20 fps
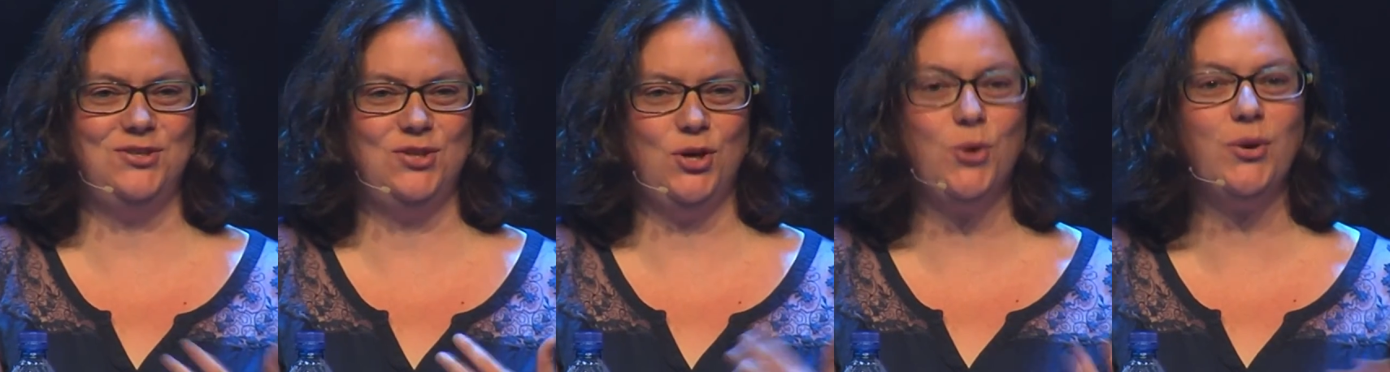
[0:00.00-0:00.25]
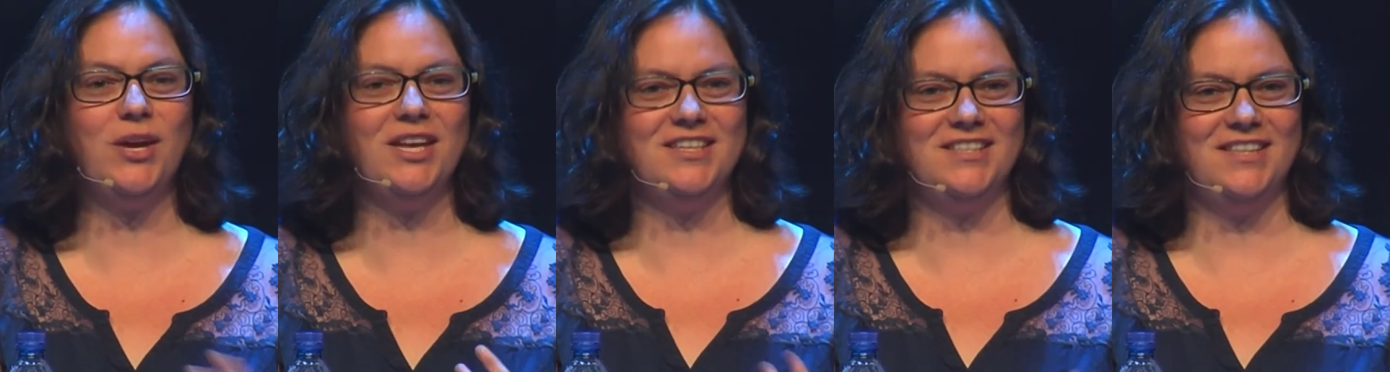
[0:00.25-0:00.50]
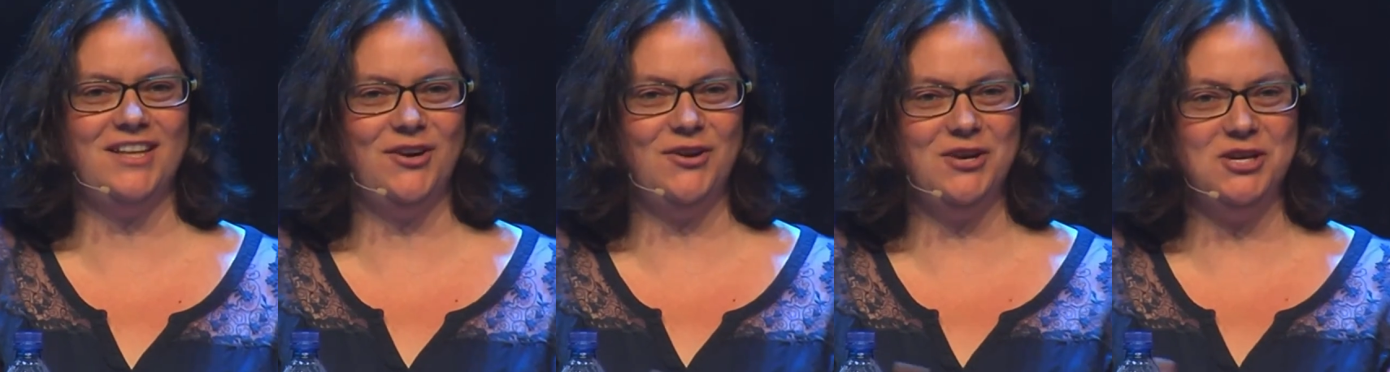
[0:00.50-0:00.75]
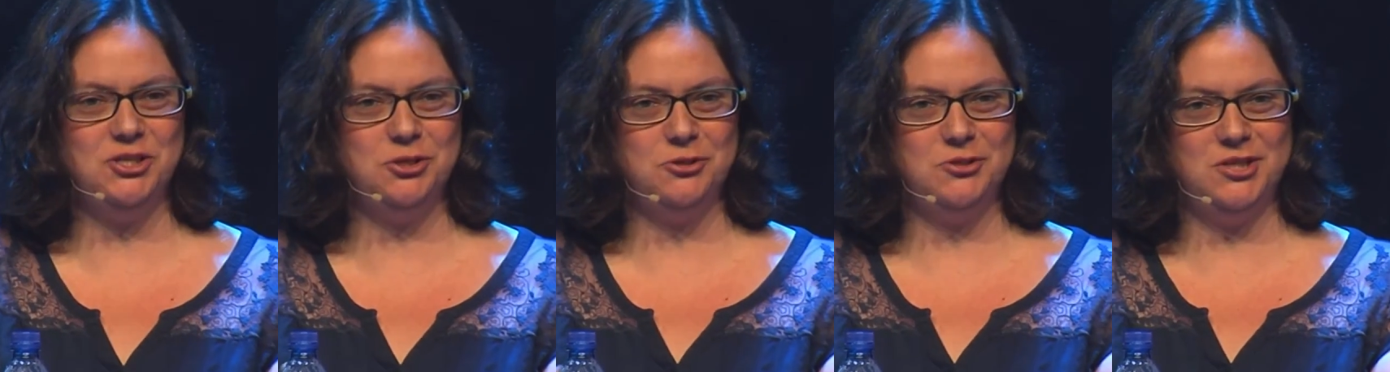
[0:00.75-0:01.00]
tokens that are
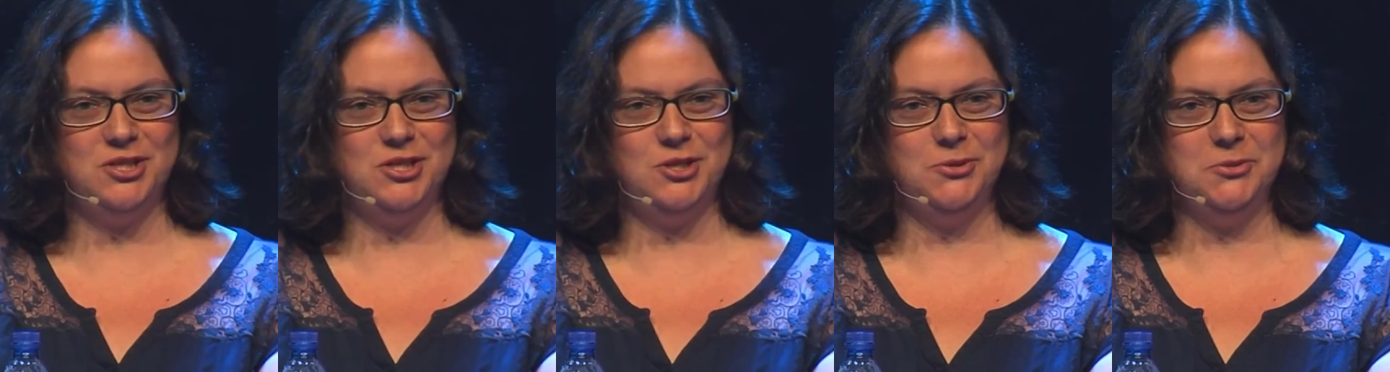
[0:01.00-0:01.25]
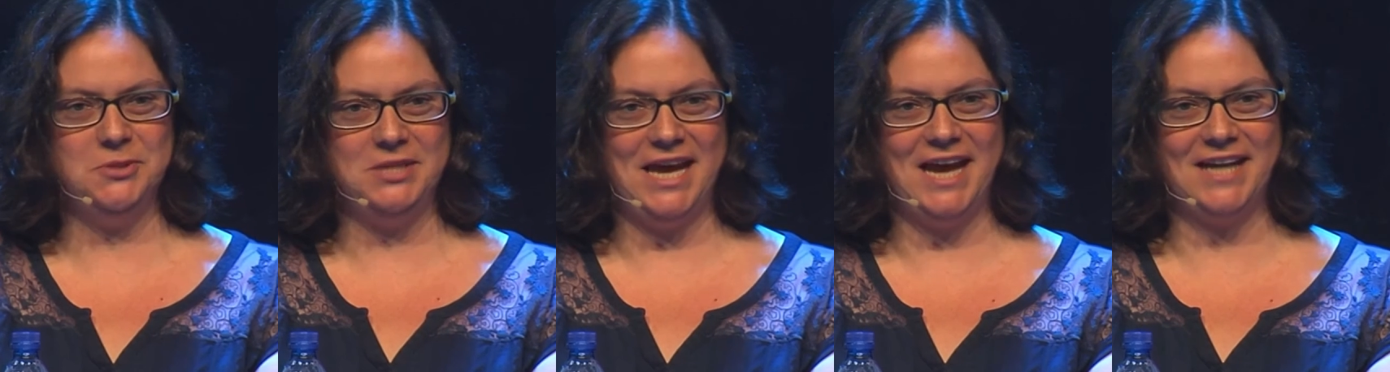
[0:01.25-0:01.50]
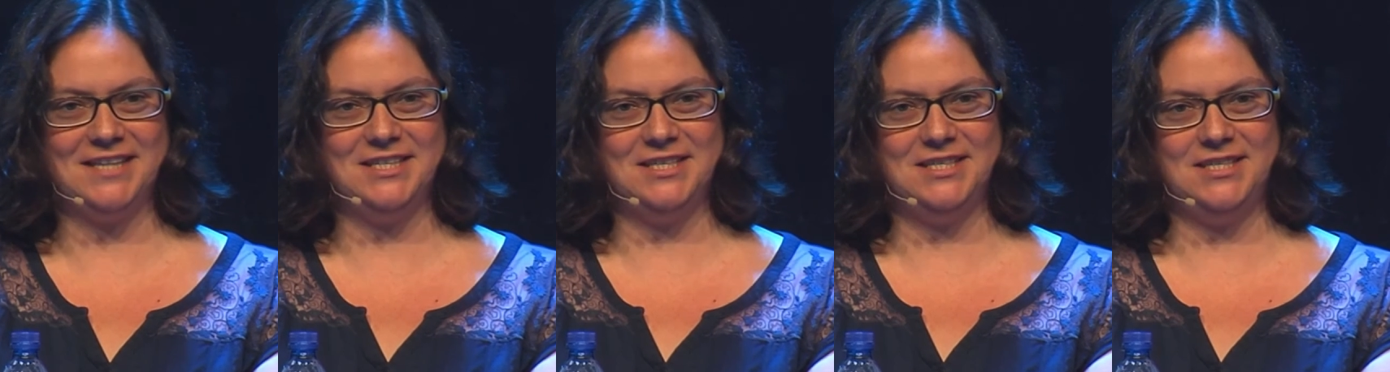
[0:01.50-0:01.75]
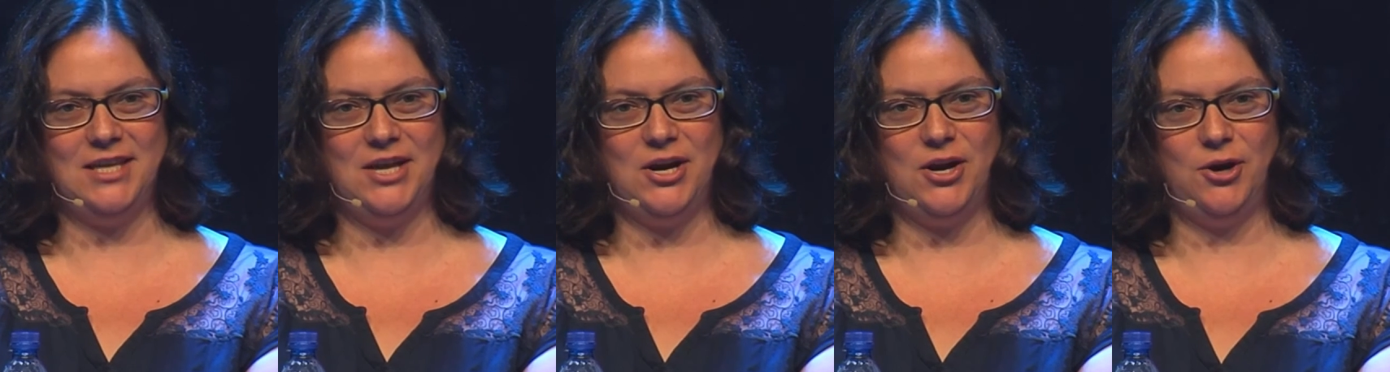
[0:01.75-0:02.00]
issued to you to access
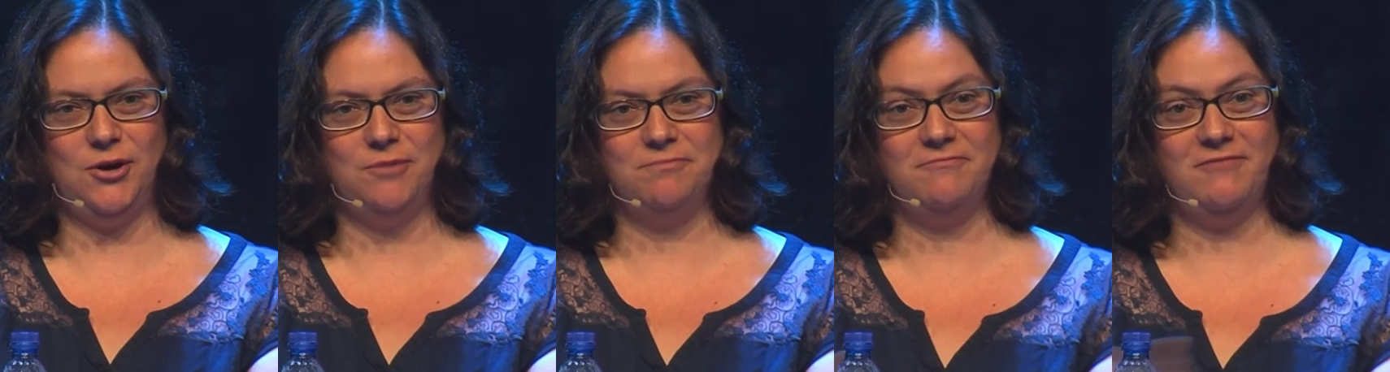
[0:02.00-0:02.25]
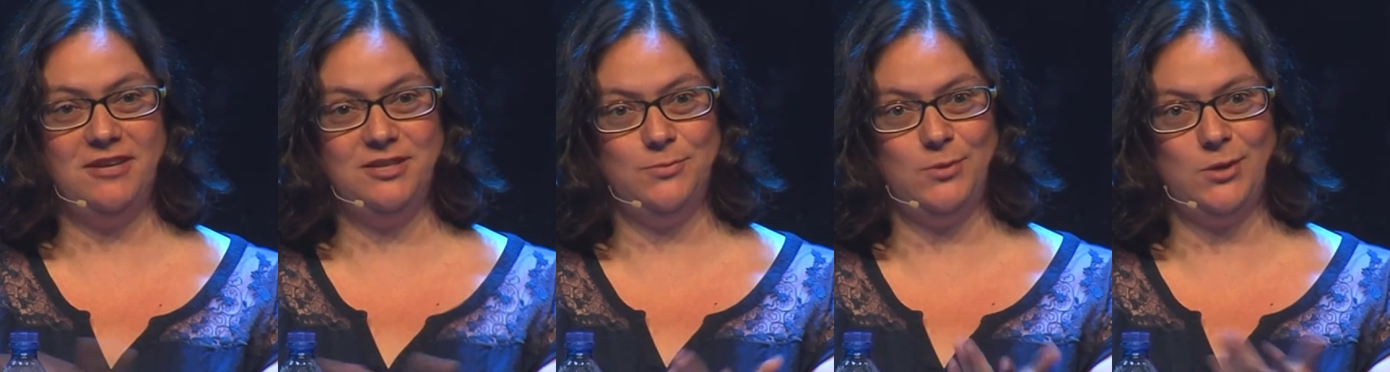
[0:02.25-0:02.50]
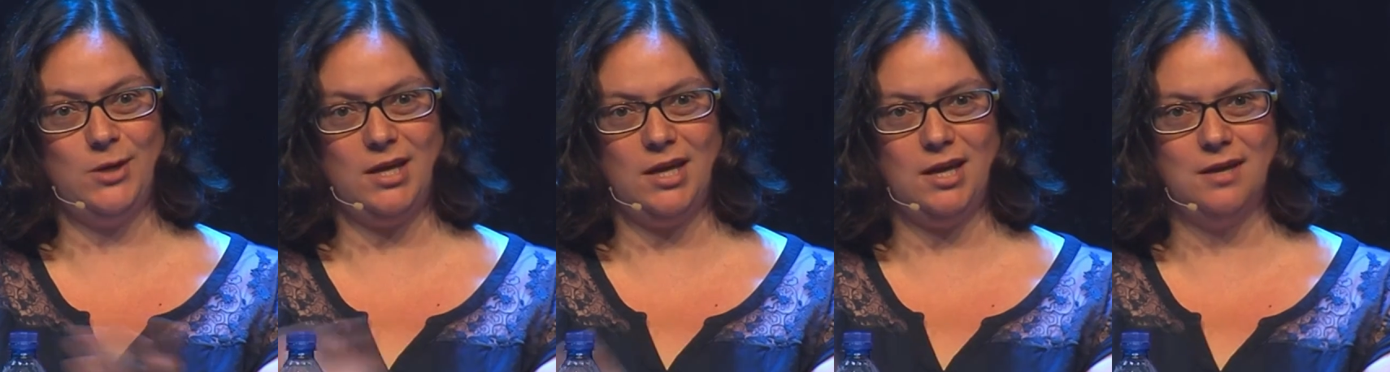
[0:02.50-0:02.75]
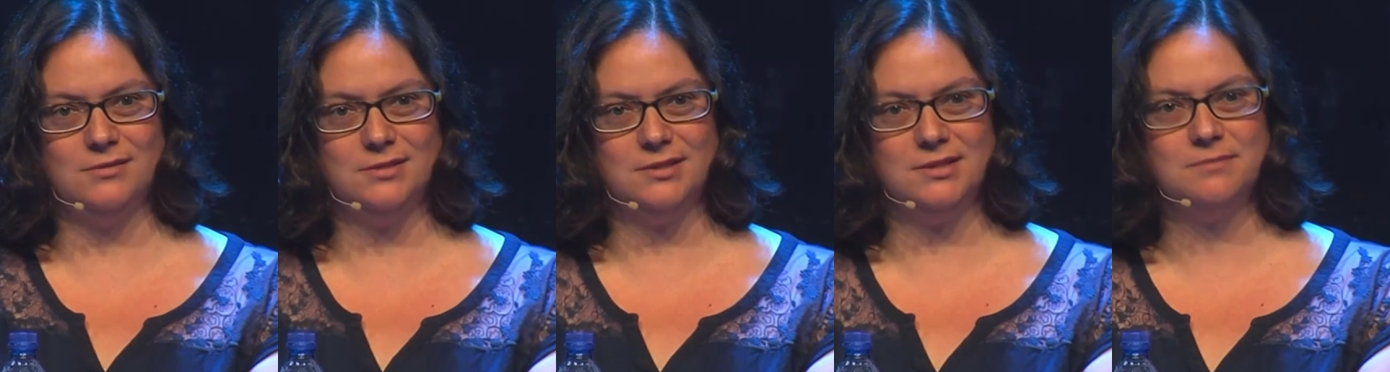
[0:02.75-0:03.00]
their Facebook
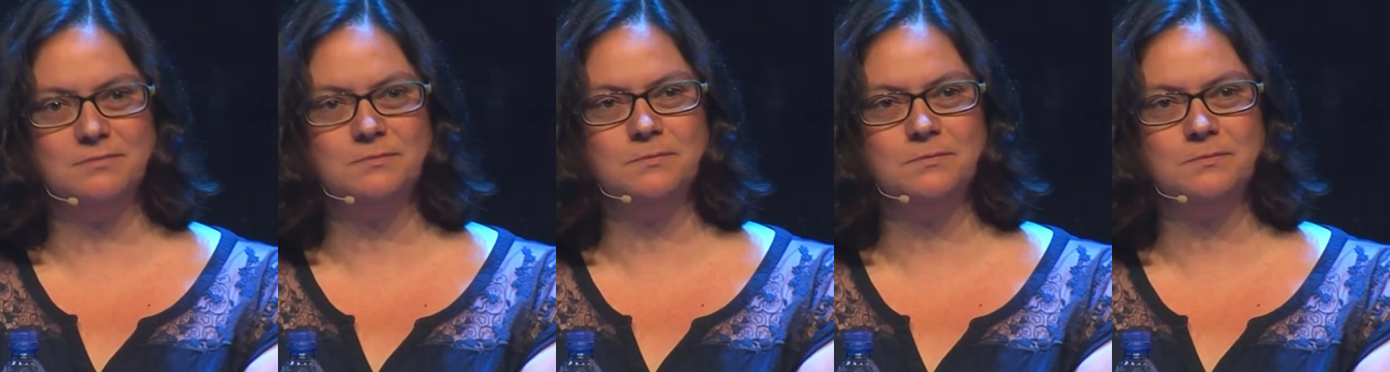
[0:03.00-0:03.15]
accounts.